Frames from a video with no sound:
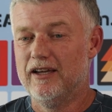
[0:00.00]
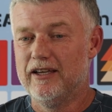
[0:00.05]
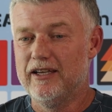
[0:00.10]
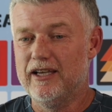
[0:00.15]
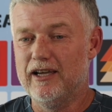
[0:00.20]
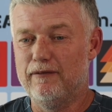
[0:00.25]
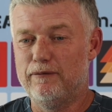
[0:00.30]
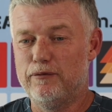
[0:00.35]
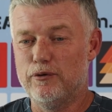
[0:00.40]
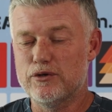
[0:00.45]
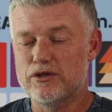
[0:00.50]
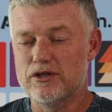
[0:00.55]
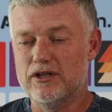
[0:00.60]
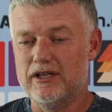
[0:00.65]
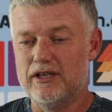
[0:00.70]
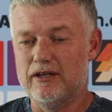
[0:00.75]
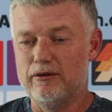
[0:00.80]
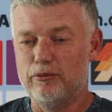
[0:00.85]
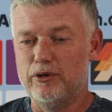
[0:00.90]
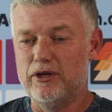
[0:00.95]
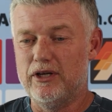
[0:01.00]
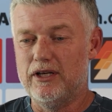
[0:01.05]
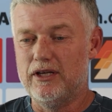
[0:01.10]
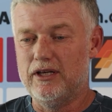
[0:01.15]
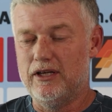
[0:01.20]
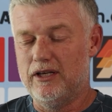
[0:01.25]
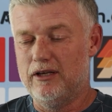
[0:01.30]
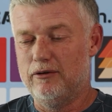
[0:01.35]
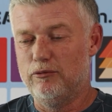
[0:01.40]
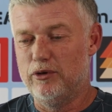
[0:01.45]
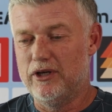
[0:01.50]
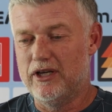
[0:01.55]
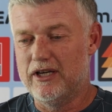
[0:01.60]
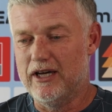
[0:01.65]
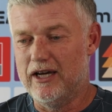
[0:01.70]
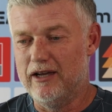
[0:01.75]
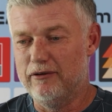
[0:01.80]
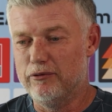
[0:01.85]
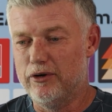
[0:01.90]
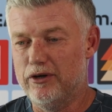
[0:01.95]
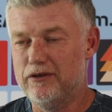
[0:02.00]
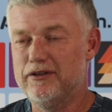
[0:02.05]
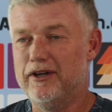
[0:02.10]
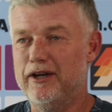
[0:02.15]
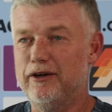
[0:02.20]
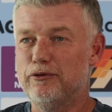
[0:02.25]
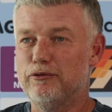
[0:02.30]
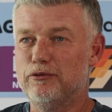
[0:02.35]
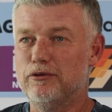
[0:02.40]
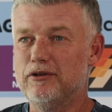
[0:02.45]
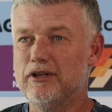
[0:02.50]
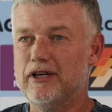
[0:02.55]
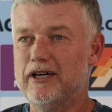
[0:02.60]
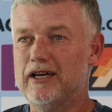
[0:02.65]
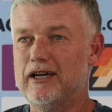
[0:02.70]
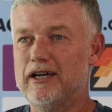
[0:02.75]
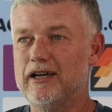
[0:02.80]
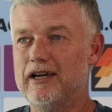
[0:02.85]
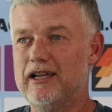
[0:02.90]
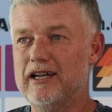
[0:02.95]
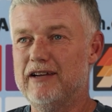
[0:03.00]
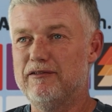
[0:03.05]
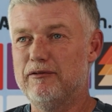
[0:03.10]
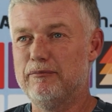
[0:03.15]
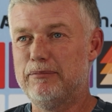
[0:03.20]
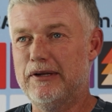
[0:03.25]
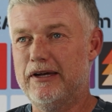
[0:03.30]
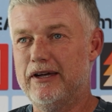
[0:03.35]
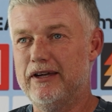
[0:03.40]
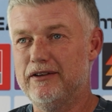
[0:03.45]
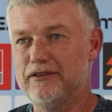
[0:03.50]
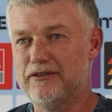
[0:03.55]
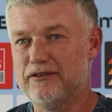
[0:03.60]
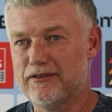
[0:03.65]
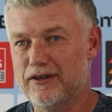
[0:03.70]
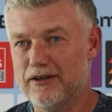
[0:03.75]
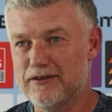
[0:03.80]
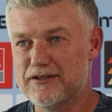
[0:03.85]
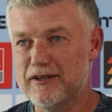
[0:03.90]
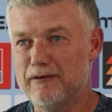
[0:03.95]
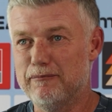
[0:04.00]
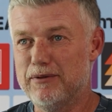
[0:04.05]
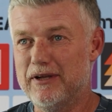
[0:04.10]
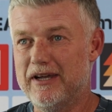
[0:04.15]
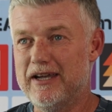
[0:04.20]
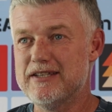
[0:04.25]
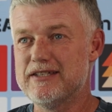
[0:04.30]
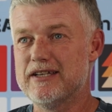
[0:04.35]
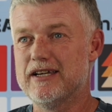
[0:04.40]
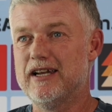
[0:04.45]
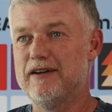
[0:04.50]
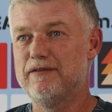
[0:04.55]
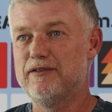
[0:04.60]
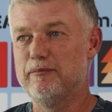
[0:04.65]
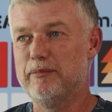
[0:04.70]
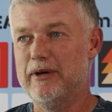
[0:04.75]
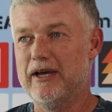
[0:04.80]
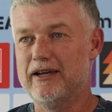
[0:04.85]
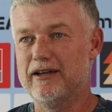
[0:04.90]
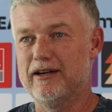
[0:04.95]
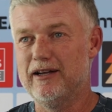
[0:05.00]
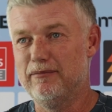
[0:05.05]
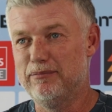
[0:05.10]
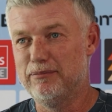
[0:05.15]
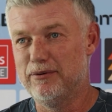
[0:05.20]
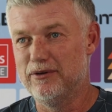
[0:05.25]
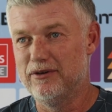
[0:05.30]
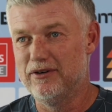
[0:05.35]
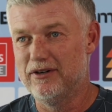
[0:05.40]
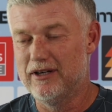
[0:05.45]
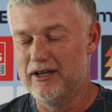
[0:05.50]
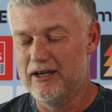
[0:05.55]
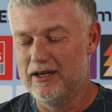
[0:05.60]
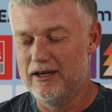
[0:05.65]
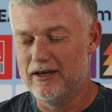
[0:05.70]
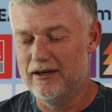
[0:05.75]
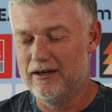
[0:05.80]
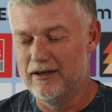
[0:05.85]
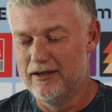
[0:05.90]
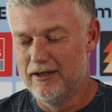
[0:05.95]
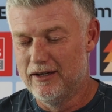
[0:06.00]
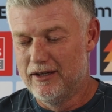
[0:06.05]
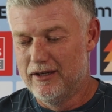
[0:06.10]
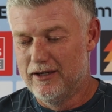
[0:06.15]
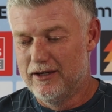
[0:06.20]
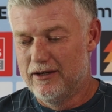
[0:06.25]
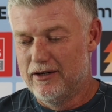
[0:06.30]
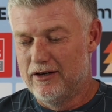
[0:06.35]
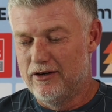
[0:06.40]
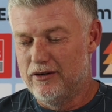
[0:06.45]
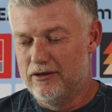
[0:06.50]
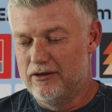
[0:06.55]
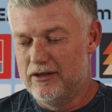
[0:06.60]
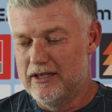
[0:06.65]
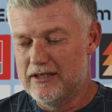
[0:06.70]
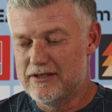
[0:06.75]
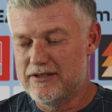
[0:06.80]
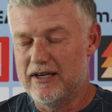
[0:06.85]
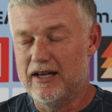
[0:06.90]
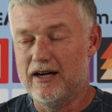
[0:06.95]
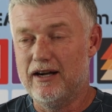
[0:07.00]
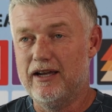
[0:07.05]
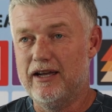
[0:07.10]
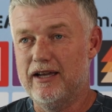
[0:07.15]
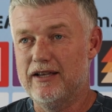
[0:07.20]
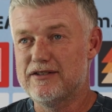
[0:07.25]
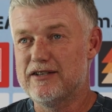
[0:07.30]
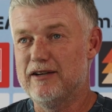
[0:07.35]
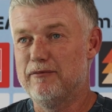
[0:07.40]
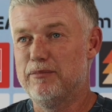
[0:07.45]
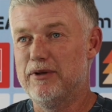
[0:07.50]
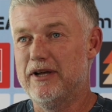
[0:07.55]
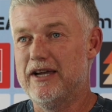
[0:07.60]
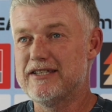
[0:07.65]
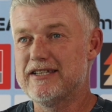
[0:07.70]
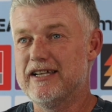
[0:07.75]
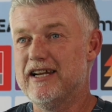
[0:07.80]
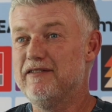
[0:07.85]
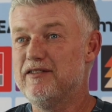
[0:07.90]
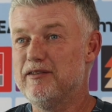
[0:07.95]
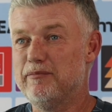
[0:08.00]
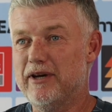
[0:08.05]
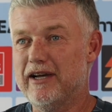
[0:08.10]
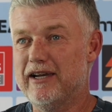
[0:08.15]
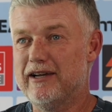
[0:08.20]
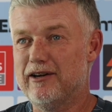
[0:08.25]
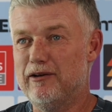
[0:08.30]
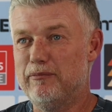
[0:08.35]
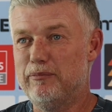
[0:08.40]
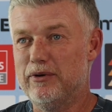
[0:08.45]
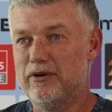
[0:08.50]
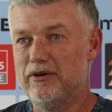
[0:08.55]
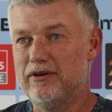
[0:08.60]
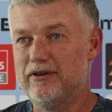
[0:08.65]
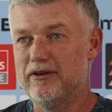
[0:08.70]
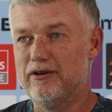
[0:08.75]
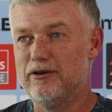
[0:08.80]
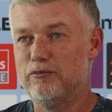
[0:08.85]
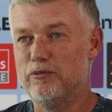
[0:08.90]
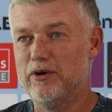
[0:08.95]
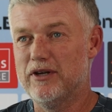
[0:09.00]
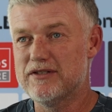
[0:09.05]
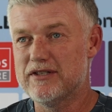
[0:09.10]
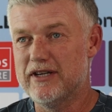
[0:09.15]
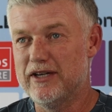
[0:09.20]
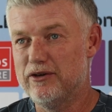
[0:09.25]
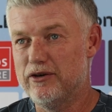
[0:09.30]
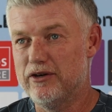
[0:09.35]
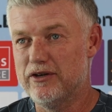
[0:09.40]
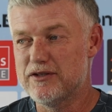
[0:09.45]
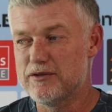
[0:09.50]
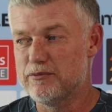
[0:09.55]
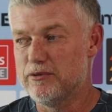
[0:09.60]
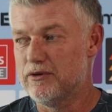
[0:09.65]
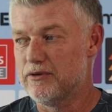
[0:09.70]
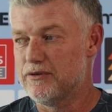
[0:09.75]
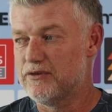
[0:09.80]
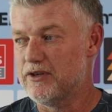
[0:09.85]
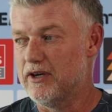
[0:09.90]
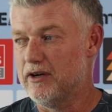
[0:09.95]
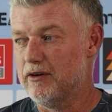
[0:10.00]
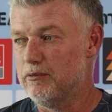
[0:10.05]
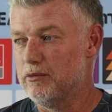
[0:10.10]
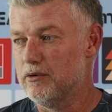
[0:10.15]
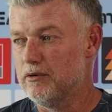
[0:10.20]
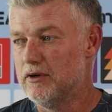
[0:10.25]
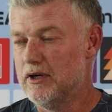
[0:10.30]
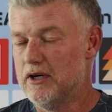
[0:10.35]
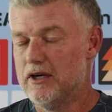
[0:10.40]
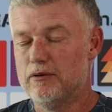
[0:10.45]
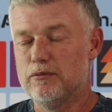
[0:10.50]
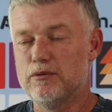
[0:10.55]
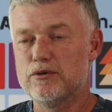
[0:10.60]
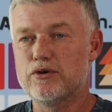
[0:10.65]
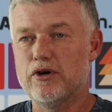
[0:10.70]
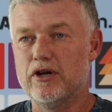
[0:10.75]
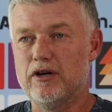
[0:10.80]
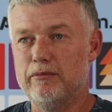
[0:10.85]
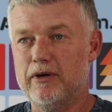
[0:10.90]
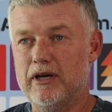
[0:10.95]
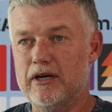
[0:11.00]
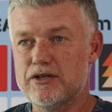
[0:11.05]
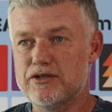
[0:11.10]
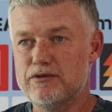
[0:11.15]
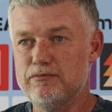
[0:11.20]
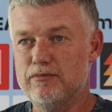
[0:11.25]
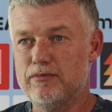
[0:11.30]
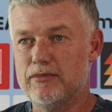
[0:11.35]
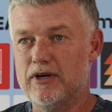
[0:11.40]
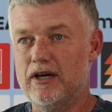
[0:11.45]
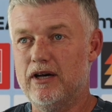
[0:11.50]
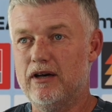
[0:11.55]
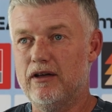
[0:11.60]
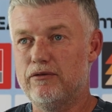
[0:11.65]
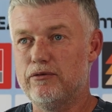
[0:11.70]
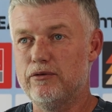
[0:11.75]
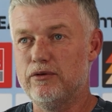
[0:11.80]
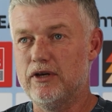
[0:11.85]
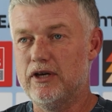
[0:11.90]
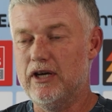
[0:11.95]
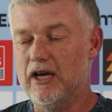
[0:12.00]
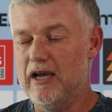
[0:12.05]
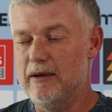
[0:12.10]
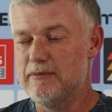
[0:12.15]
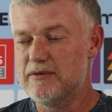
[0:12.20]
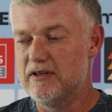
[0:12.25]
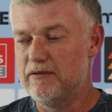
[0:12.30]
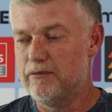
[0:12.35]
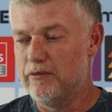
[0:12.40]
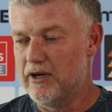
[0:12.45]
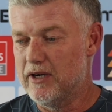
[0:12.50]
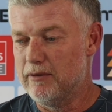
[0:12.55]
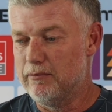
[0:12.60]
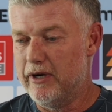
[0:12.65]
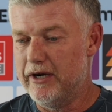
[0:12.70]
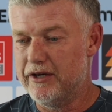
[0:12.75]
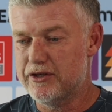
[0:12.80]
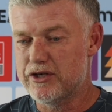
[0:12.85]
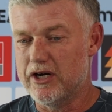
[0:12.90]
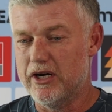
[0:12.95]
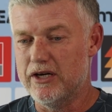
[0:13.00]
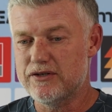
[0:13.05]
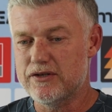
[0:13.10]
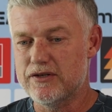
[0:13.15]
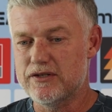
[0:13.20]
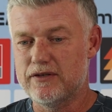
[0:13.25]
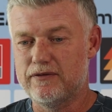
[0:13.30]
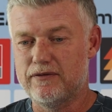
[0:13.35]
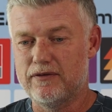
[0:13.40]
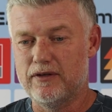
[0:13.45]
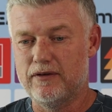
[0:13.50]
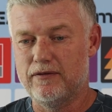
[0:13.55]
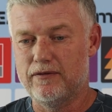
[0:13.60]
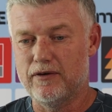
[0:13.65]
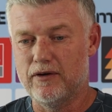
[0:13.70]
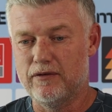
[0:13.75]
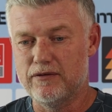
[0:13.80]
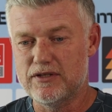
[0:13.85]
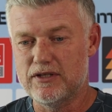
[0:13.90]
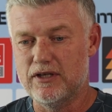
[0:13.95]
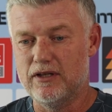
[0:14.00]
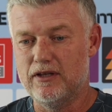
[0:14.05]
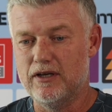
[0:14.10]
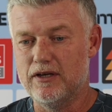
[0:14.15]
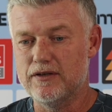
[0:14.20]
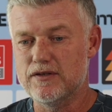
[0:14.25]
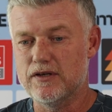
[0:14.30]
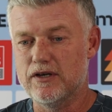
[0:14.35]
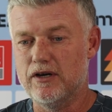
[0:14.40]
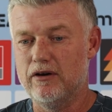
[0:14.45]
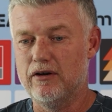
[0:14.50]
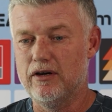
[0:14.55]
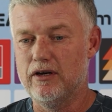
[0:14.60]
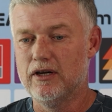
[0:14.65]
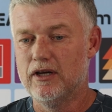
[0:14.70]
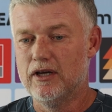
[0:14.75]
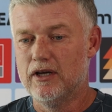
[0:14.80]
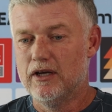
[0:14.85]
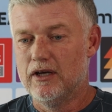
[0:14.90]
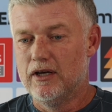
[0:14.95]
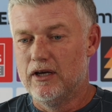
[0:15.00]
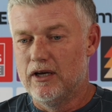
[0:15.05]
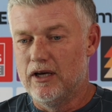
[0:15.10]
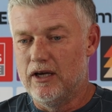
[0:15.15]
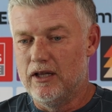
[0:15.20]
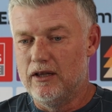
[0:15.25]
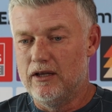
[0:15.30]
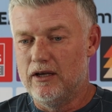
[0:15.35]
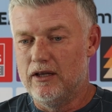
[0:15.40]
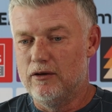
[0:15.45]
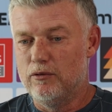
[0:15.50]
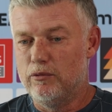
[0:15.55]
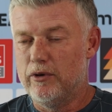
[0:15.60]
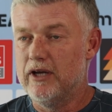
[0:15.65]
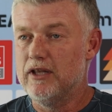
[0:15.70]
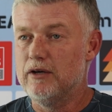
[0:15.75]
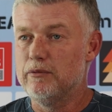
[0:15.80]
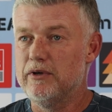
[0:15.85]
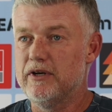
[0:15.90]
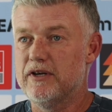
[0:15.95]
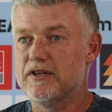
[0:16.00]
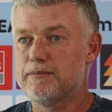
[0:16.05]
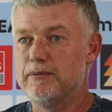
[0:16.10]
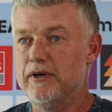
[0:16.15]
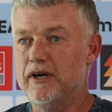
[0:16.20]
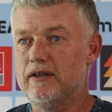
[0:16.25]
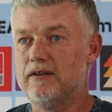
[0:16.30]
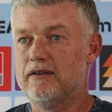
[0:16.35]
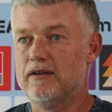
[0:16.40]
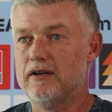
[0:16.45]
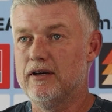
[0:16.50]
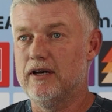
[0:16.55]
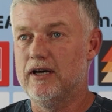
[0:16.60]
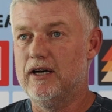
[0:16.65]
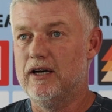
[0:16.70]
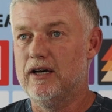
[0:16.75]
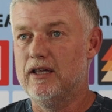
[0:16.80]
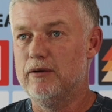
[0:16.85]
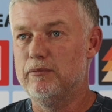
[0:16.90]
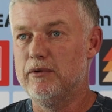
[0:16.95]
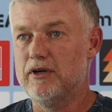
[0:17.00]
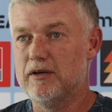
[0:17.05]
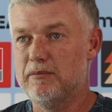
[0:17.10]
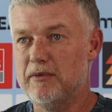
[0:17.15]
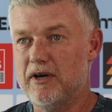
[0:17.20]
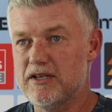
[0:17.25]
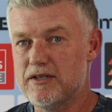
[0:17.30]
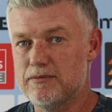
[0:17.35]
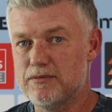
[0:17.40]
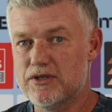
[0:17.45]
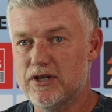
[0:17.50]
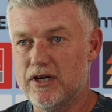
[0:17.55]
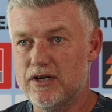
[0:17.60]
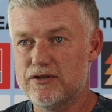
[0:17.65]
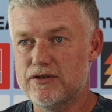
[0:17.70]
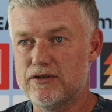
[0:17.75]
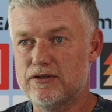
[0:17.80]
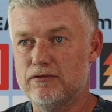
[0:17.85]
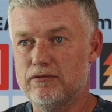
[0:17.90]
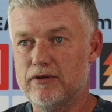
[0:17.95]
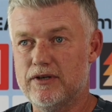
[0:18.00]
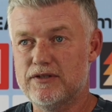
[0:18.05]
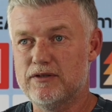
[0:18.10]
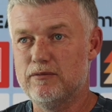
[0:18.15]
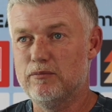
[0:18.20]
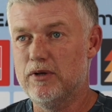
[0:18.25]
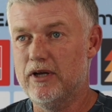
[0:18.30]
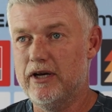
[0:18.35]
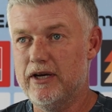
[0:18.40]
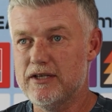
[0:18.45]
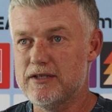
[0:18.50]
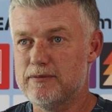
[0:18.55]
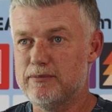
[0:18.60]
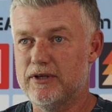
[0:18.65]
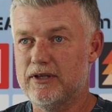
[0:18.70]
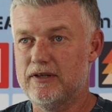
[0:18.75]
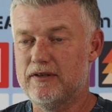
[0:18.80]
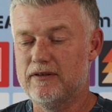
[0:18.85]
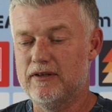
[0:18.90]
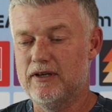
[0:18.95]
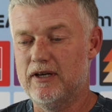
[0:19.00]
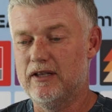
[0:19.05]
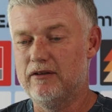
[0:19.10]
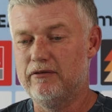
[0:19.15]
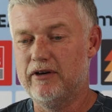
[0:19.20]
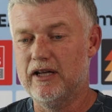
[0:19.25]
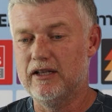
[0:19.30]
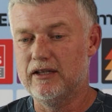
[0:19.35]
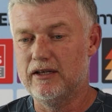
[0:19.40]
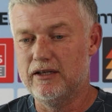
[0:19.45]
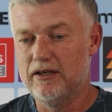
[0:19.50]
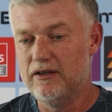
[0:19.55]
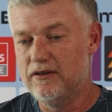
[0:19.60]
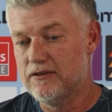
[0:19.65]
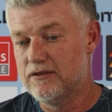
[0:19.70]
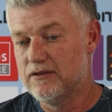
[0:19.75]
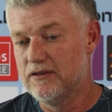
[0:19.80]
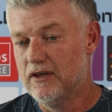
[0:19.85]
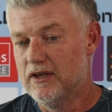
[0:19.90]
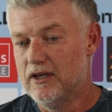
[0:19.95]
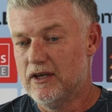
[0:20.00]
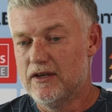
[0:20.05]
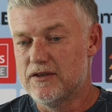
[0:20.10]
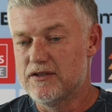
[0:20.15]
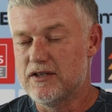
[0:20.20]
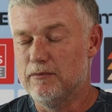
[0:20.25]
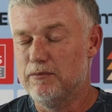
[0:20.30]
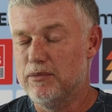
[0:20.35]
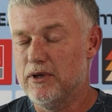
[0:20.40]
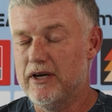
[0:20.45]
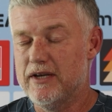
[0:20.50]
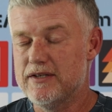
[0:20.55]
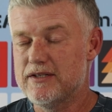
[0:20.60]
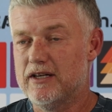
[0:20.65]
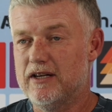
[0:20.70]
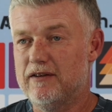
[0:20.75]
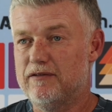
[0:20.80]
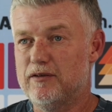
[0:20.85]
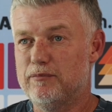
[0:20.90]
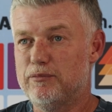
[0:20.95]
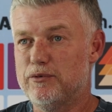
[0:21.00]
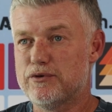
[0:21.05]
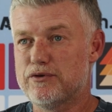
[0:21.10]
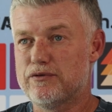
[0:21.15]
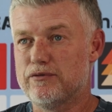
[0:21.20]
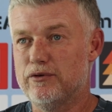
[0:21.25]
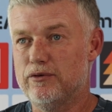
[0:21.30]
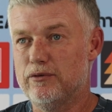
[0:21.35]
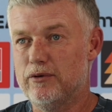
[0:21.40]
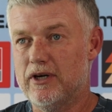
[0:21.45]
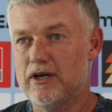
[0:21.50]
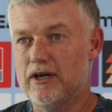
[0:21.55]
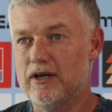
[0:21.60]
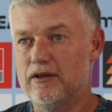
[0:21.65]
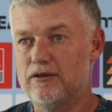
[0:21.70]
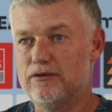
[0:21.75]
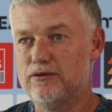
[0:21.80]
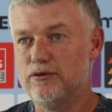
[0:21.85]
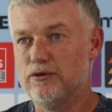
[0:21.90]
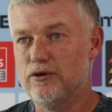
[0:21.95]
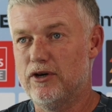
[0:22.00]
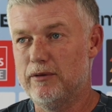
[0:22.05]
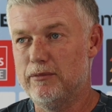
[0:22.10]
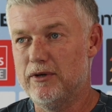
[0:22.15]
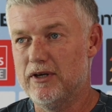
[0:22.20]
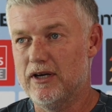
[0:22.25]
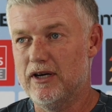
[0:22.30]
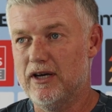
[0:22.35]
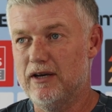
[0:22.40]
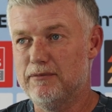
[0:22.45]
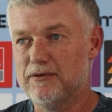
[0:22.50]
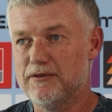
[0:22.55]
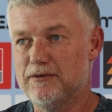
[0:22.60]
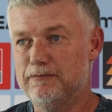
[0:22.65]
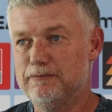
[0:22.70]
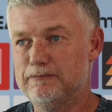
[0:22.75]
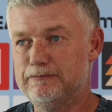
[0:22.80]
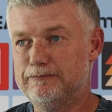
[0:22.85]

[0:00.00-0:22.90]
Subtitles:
Yeah, unfortunately we can't rotate all 11 players, so some players are going to have to back it up on Saturday, and some players are going to have to back it up on Wednesday night as well. So we'll try to manage them through the games, and if we can make changes, if obviously things are going in the way that we expect, then we can make some changes to rest some players. But the reality is some players are going to have to push through 2 90-minute games.